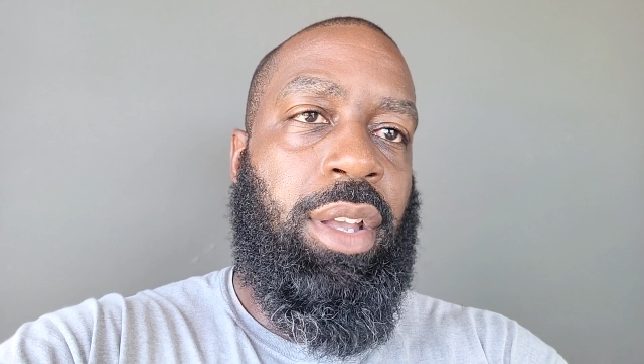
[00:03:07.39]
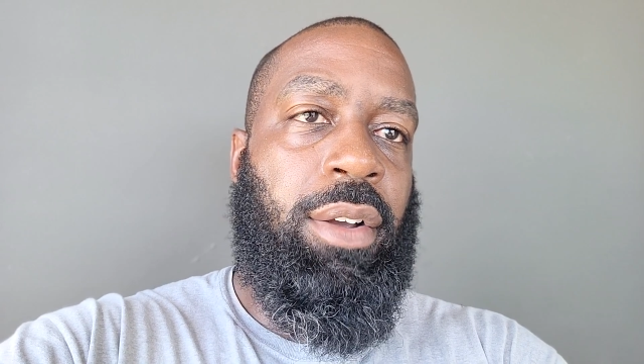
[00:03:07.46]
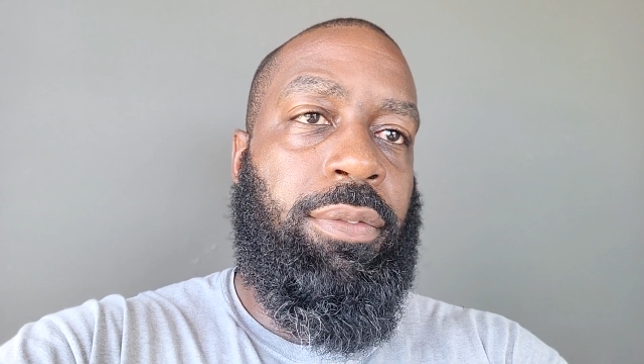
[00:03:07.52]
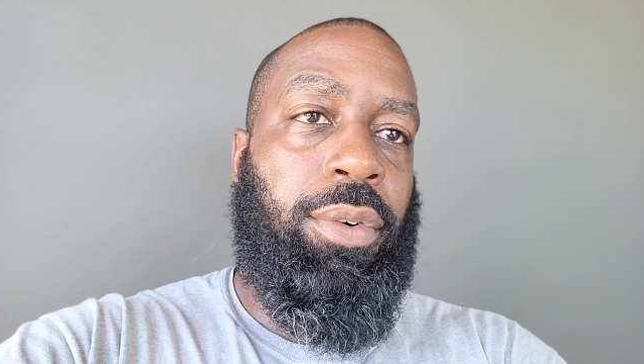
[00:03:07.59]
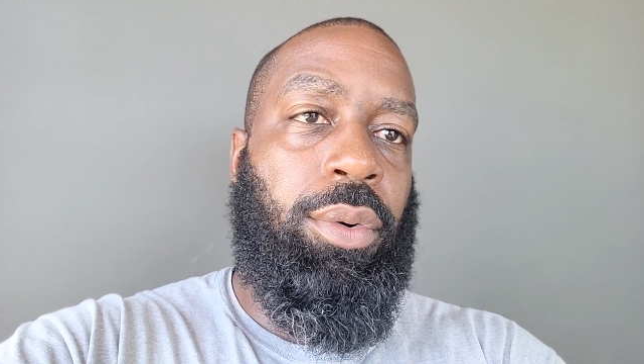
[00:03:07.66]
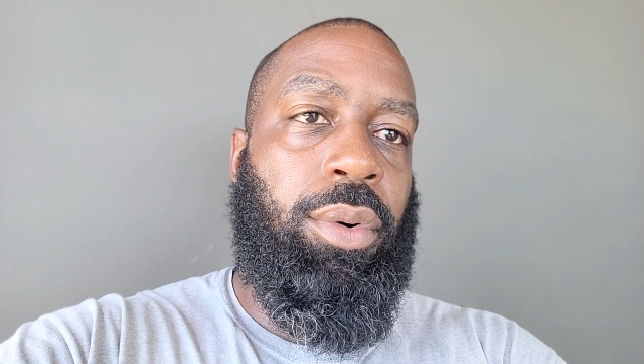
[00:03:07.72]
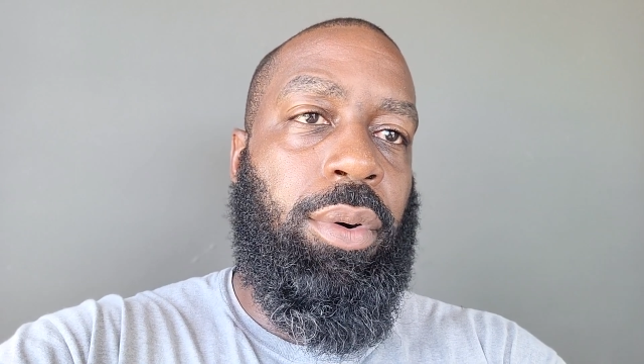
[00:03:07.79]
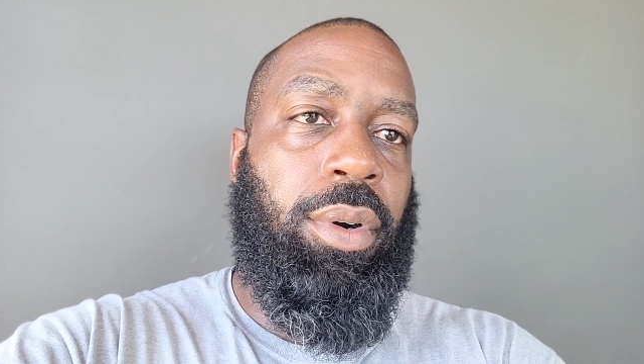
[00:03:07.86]

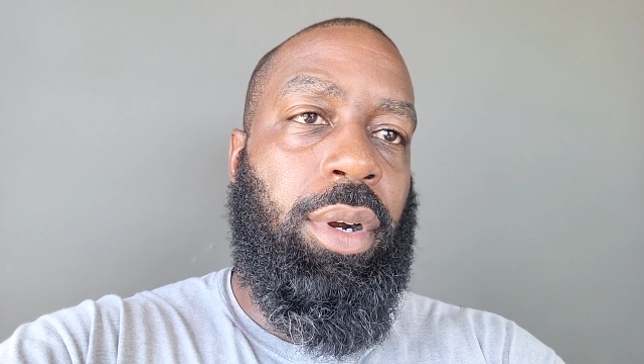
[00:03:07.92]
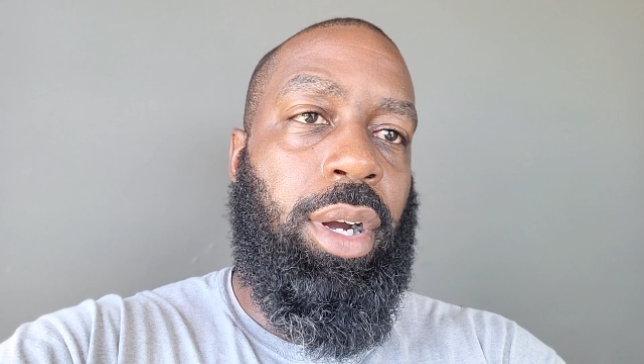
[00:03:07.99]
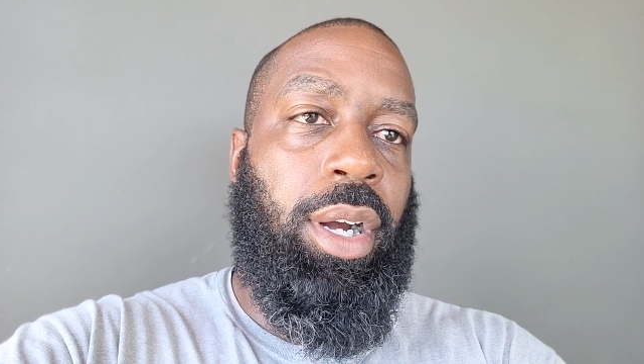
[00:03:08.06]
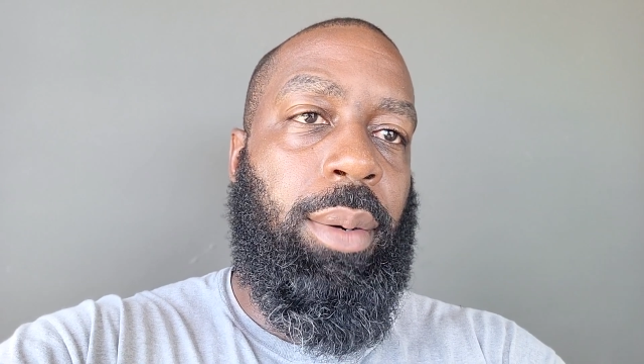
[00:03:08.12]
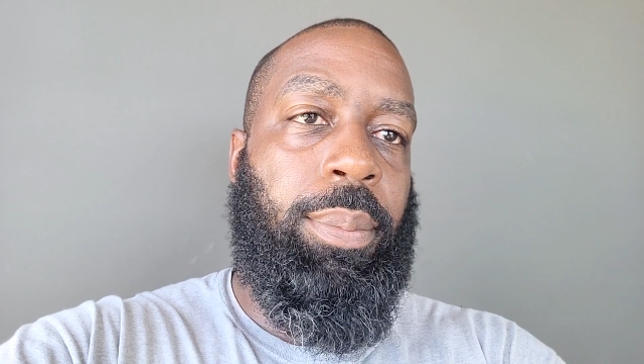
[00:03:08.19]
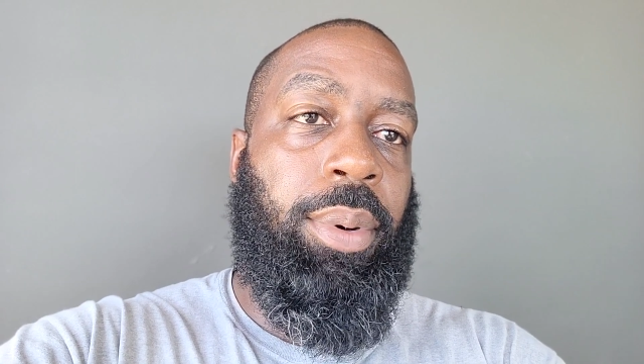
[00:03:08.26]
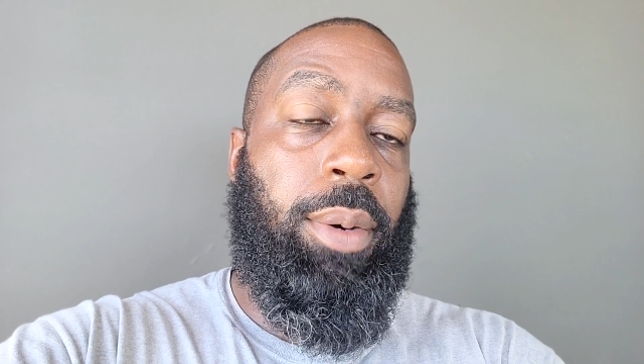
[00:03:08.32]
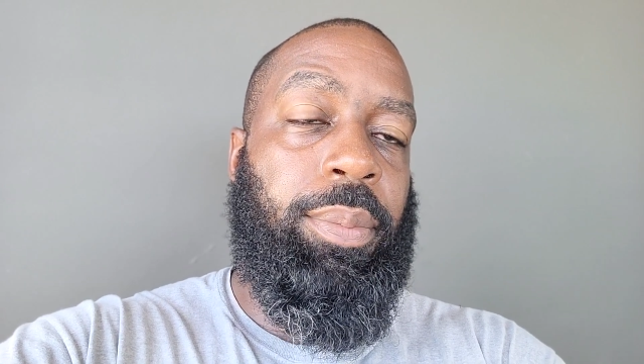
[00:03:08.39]

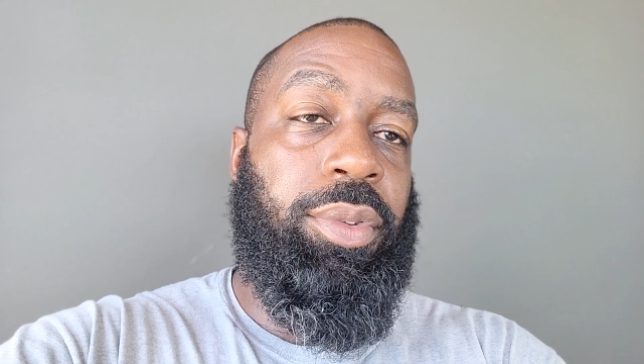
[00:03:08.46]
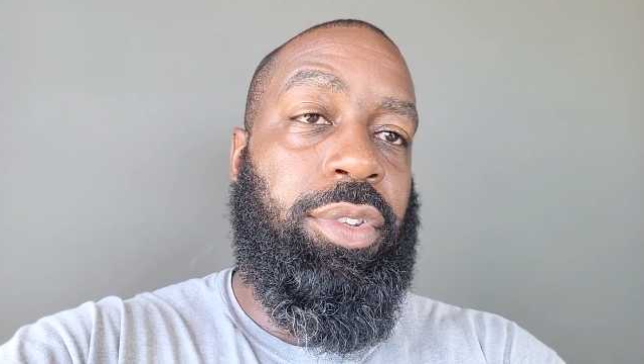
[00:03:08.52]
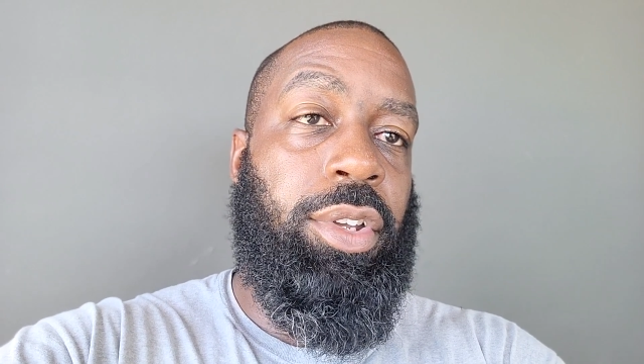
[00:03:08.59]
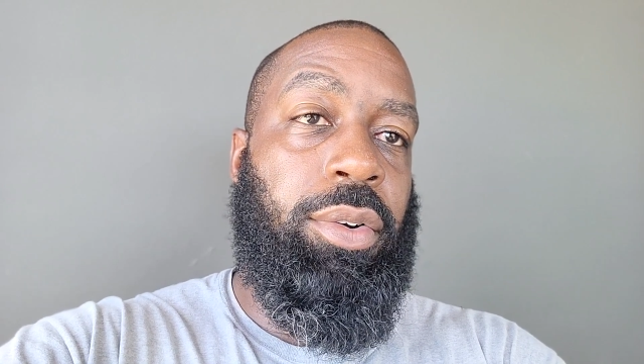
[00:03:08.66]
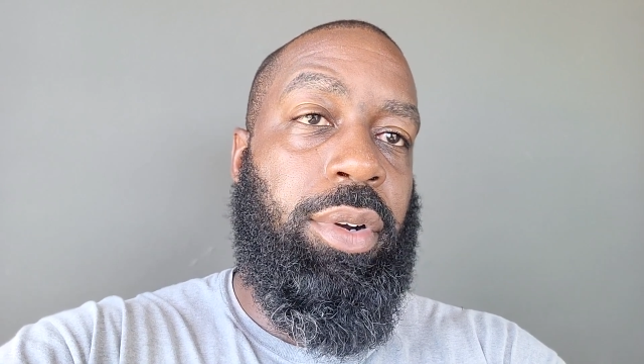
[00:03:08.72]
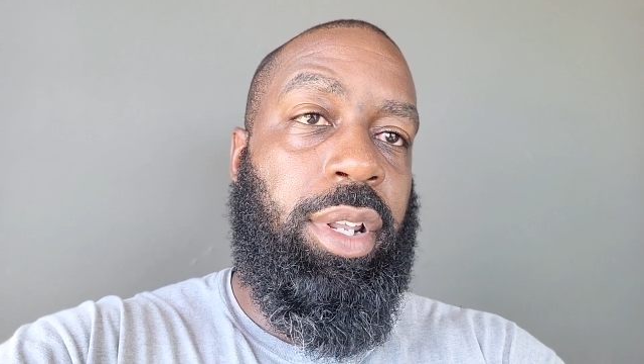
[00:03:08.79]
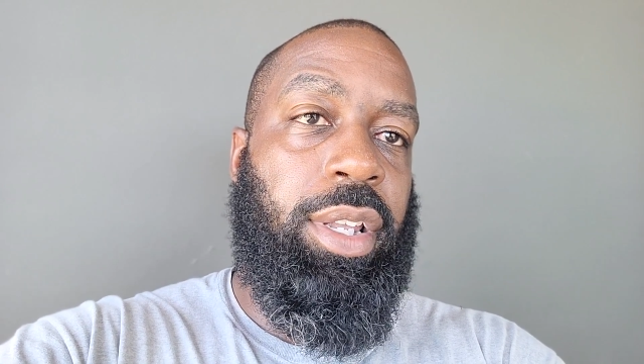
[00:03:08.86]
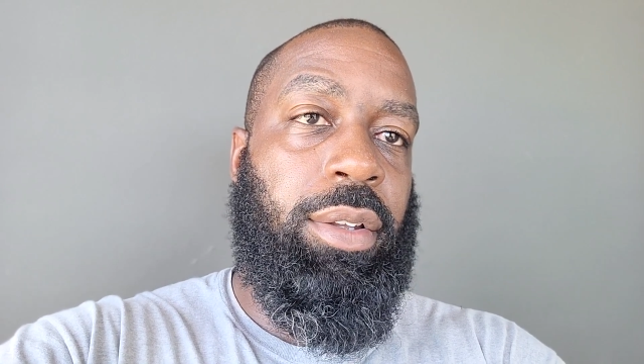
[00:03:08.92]
for
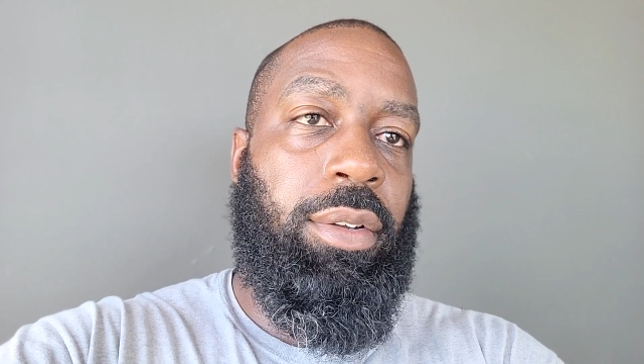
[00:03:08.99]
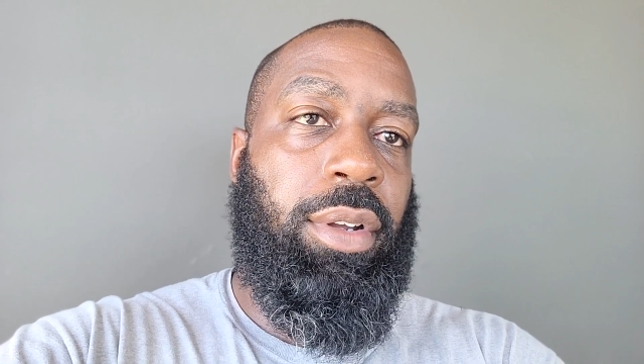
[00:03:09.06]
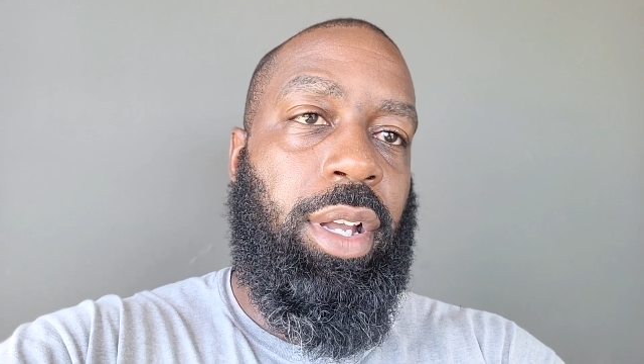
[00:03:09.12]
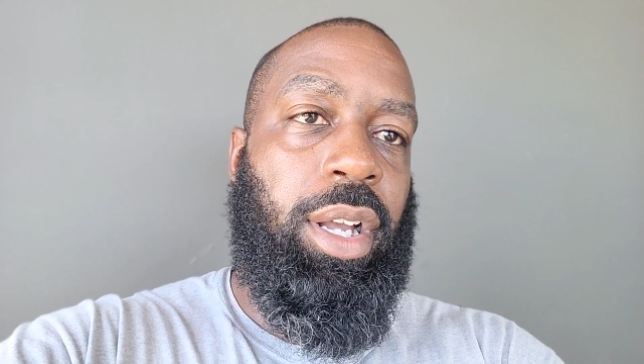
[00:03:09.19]
perpetuity,